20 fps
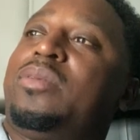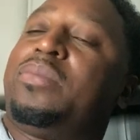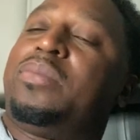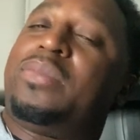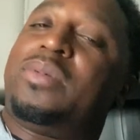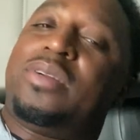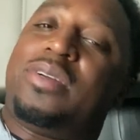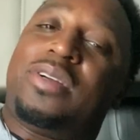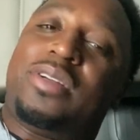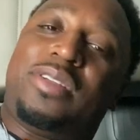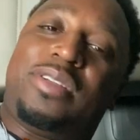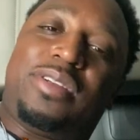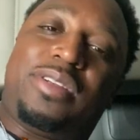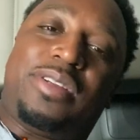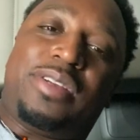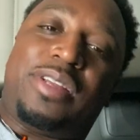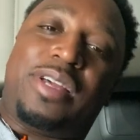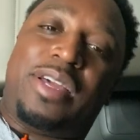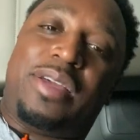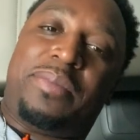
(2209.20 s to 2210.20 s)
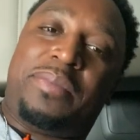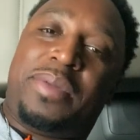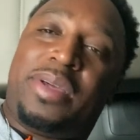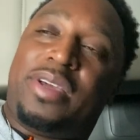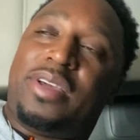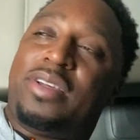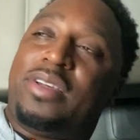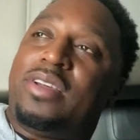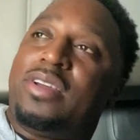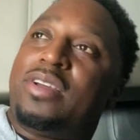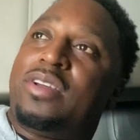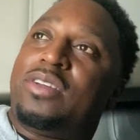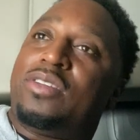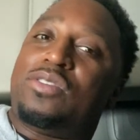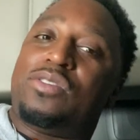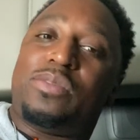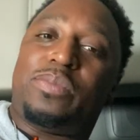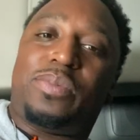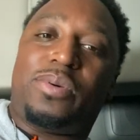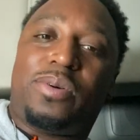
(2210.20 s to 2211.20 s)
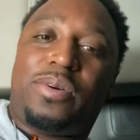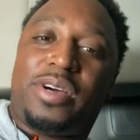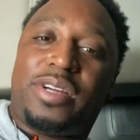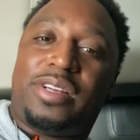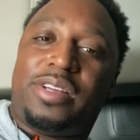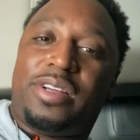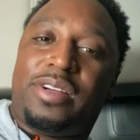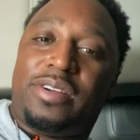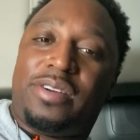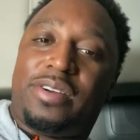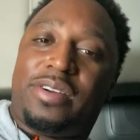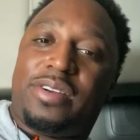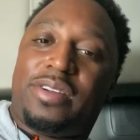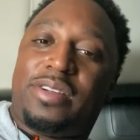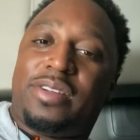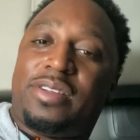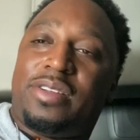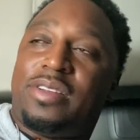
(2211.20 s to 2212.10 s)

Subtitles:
But other than that, man, yeah, it's your boy Derek.